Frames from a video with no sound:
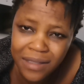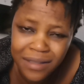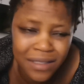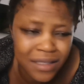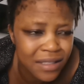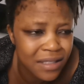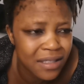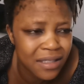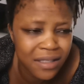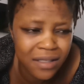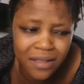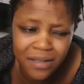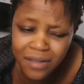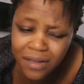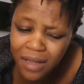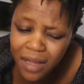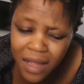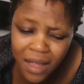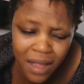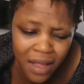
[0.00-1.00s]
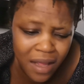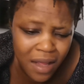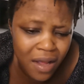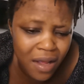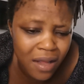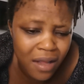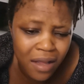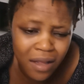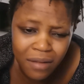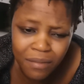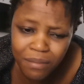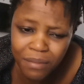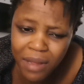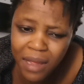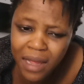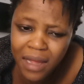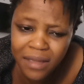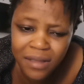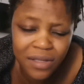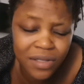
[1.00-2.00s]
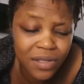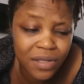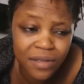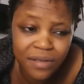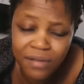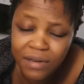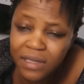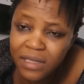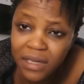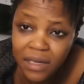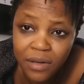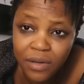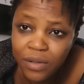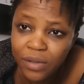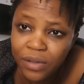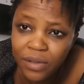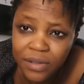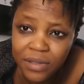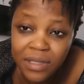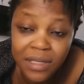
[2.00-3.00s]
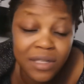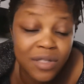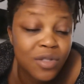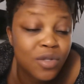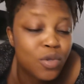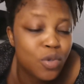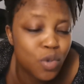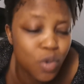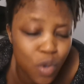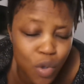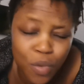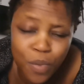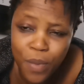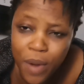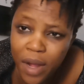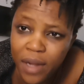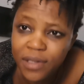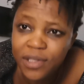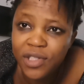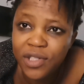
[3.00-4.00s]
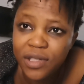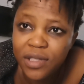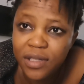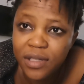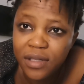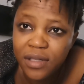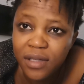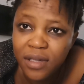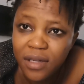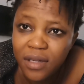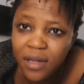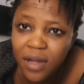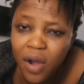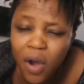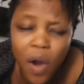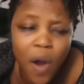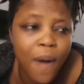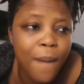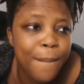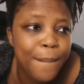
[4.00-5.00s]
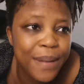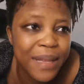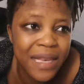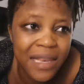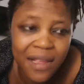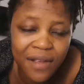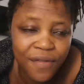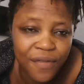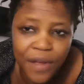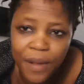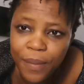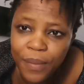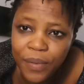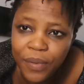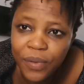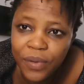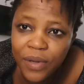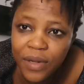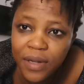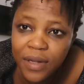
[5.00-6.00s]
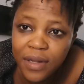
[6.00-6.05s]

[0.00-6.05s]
This is ridiculous. It's too much. Unbelievable.